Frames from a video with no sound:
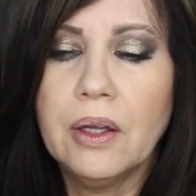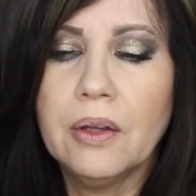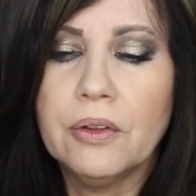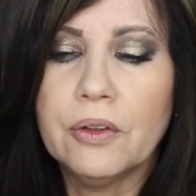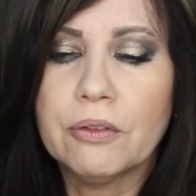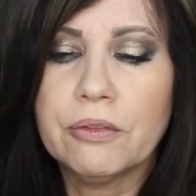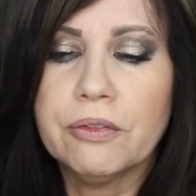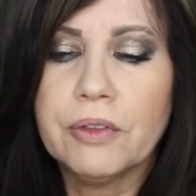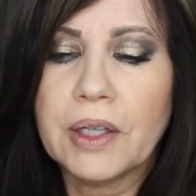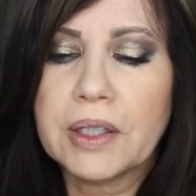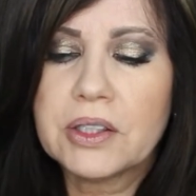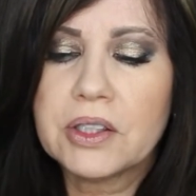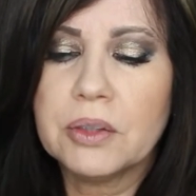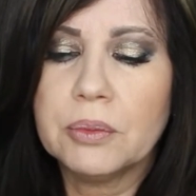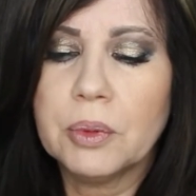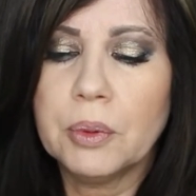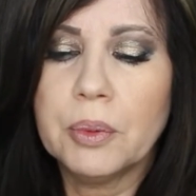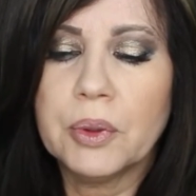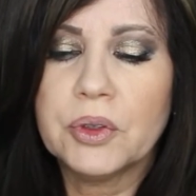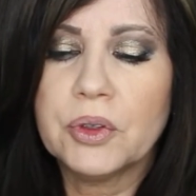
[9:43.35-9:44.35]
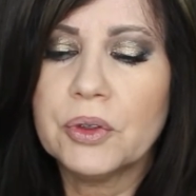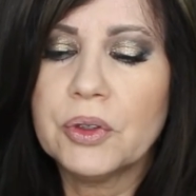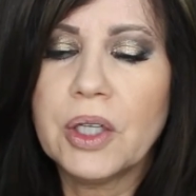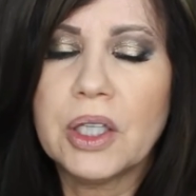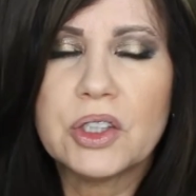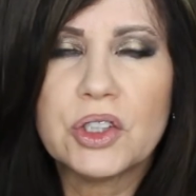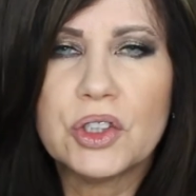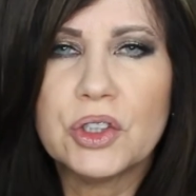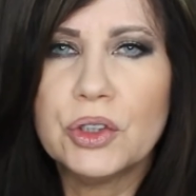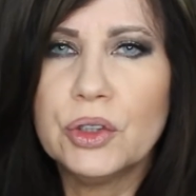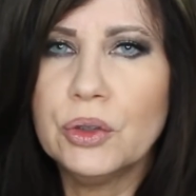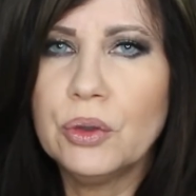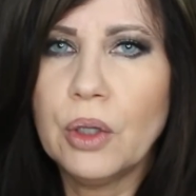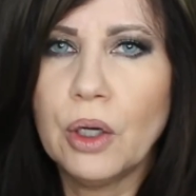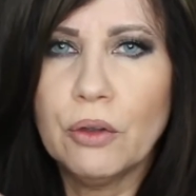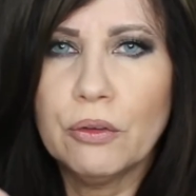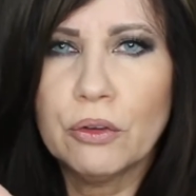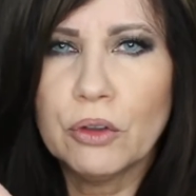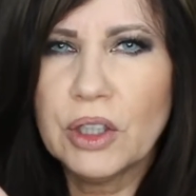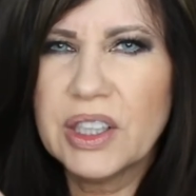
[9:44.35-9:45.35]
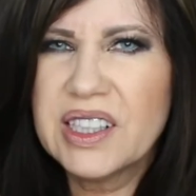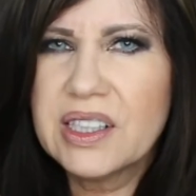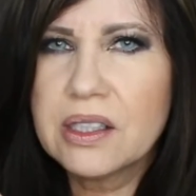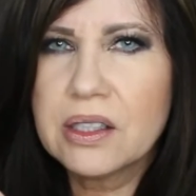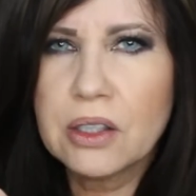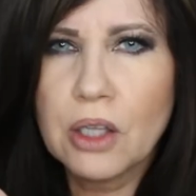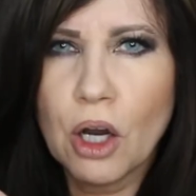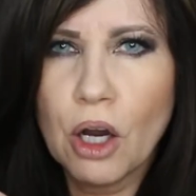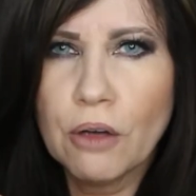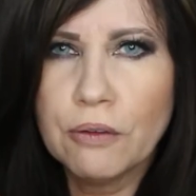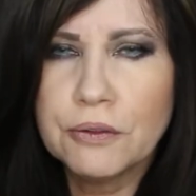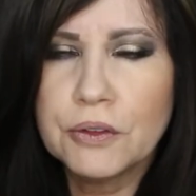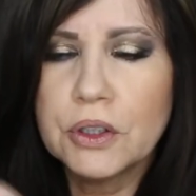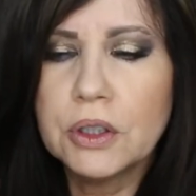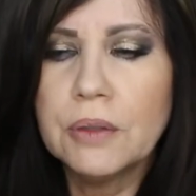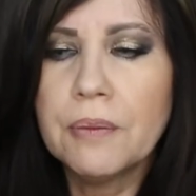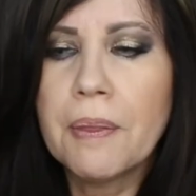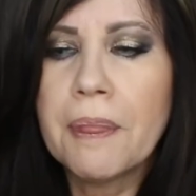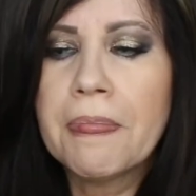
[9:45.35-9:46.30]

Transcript: they're flexible, but they're not too overly soft.